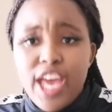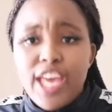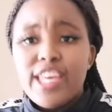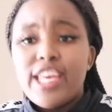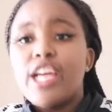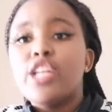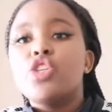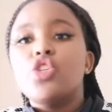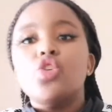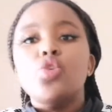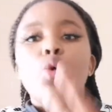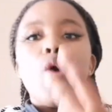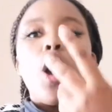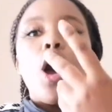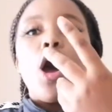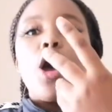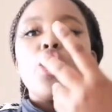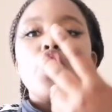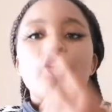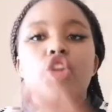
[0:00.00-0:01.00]
Yet you
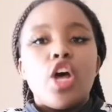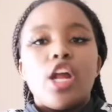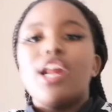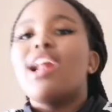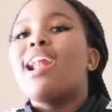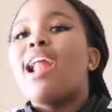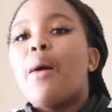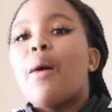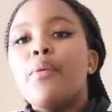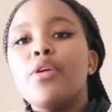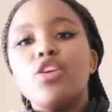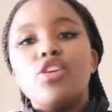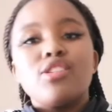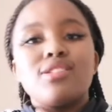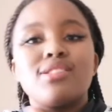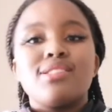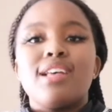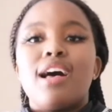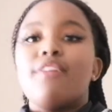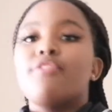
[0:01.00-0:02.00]
are not allowing
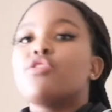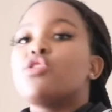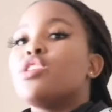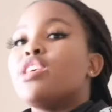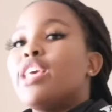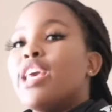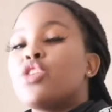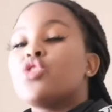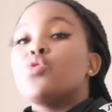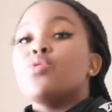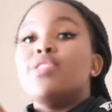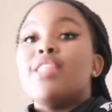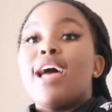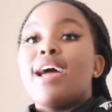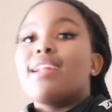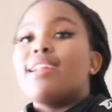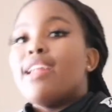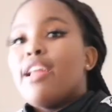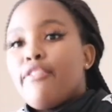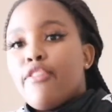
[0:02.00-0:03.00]
yourself to get to
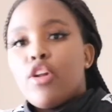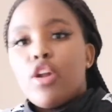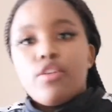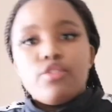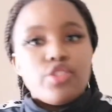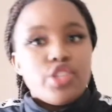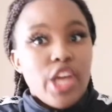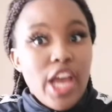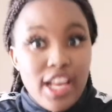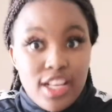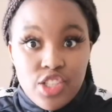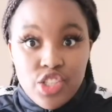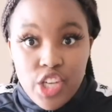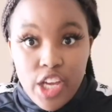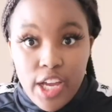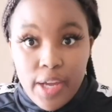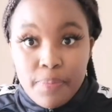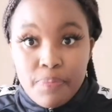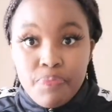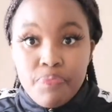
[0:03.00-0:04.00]
that level of
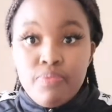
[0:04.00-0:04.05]
changing.